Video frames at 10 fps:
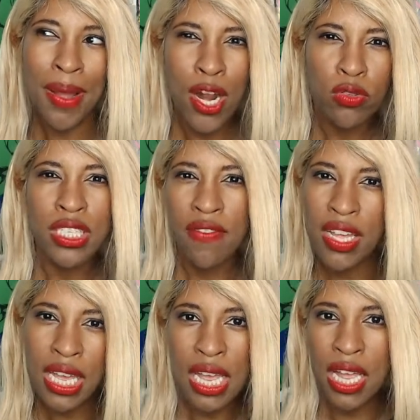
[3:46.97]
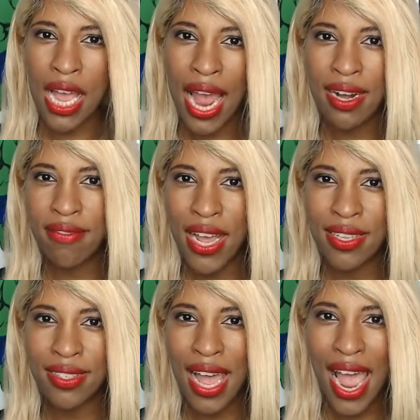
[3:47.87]
I know Stephen King kind of
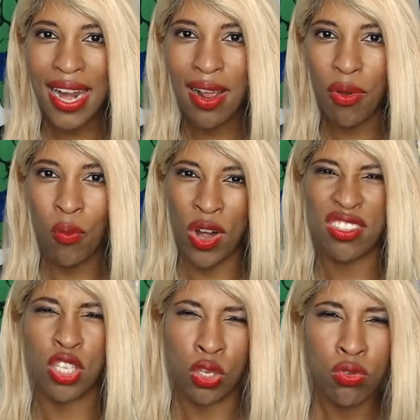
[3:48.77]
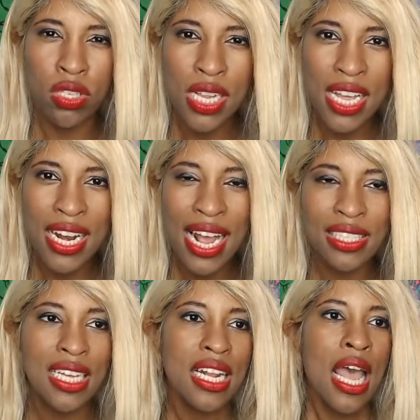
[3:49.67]
does that where it's loosely
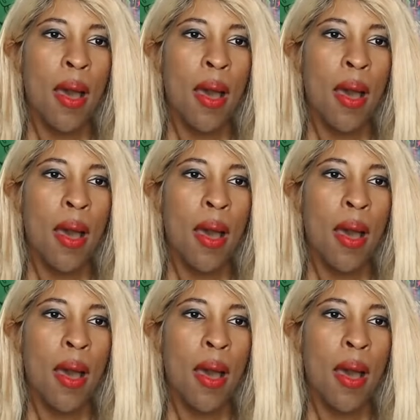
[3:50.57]
connected,